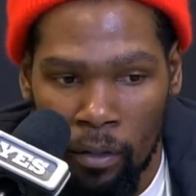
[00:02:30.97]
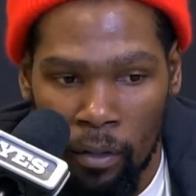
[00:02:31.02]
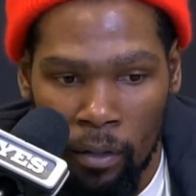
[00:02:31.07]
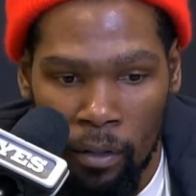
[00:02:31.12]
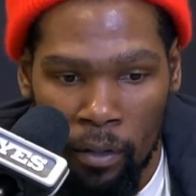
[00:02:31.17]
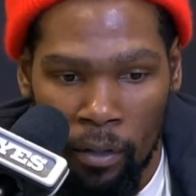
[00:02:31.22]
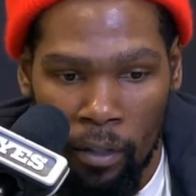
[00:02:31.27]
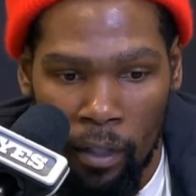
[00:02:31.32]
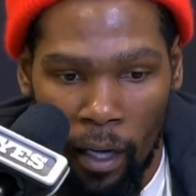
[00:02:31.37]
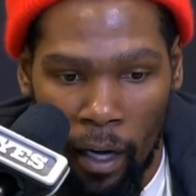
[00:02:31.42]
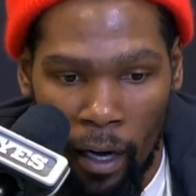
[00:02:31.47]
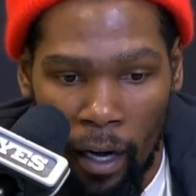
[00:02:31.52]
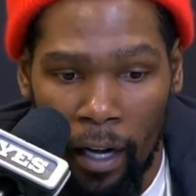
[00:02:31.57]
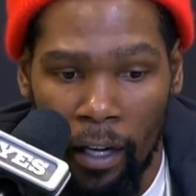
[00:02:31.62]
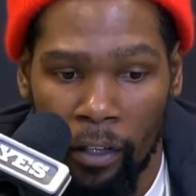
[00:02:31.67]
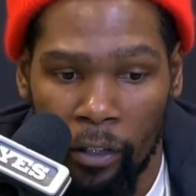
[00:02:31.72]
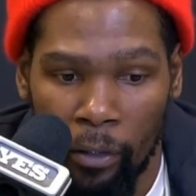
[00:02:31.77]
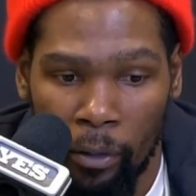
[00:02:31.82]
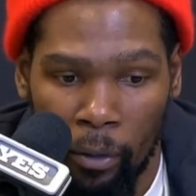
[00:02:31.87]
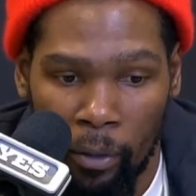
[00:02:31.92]
our
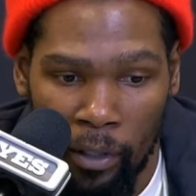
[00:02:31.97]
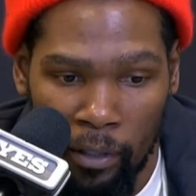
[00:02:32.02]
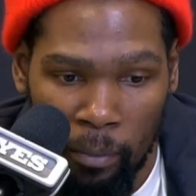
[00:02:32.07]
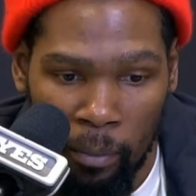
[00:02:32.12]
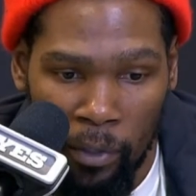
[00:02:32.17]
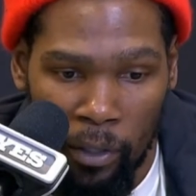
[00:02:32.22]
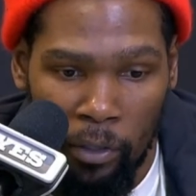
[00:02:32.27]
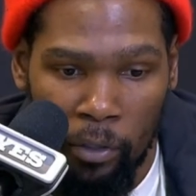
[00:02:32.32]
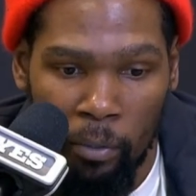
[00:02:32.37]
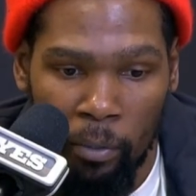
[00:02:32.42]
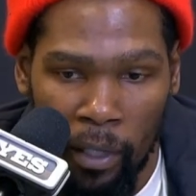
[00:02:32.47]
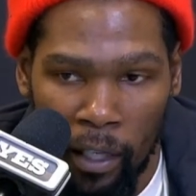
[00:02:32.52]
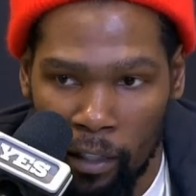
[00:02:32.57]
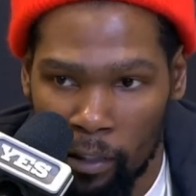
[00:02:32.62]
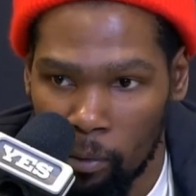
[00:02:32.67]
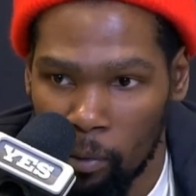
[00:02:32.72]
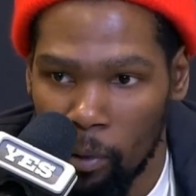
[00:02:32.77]
IQ as mental basketball